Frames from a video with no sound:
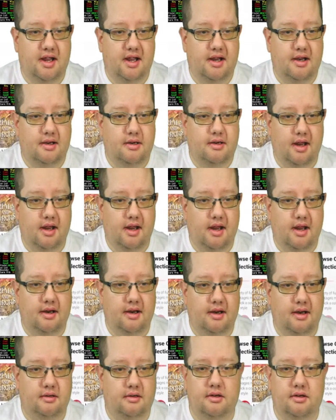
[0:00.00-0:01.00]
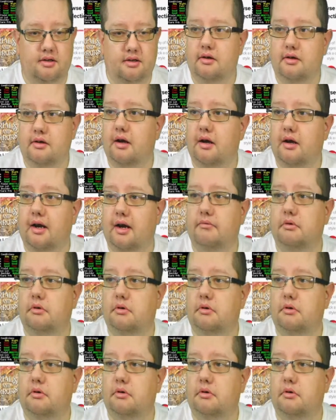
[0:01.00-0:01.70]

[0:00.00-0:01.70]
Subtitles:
and I will